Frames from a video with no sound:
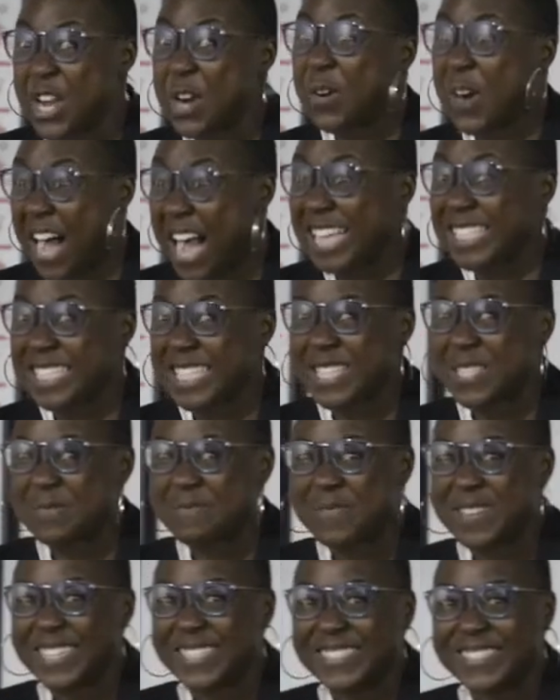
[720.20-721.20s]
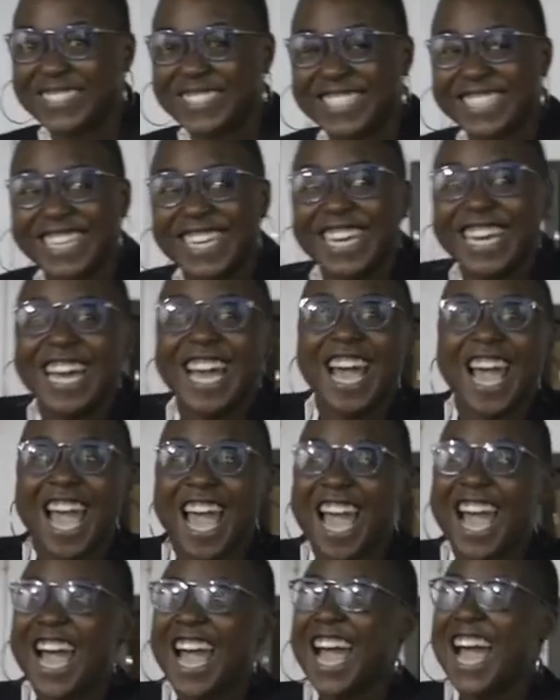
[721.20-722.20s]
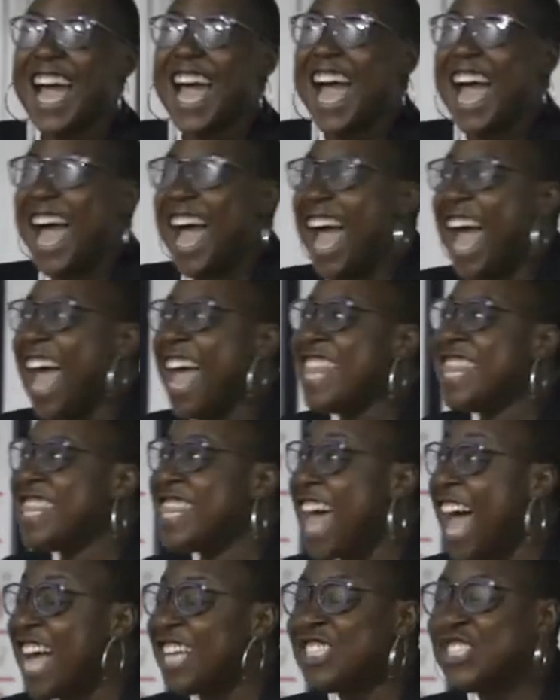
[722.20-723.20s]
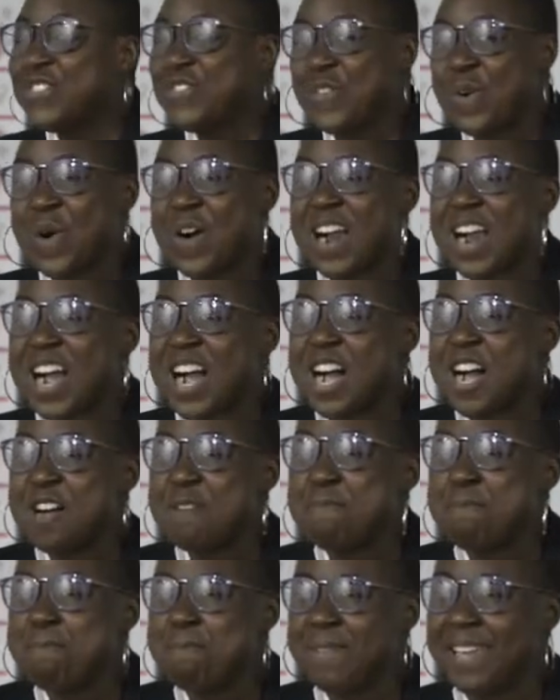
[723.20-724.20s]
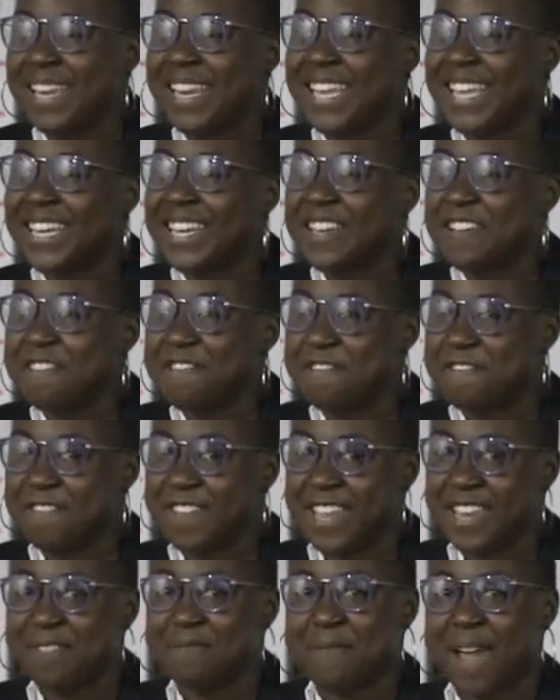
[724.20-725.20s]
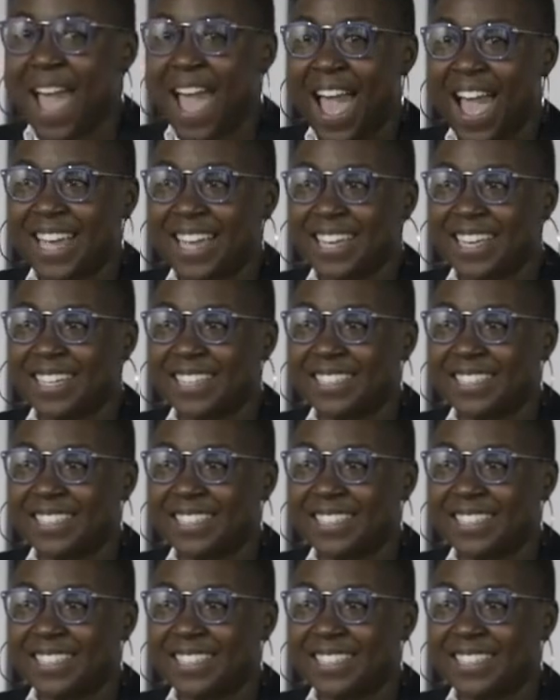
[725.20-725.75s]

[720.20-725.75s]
know, I see the bills. And that's for immediate feedback.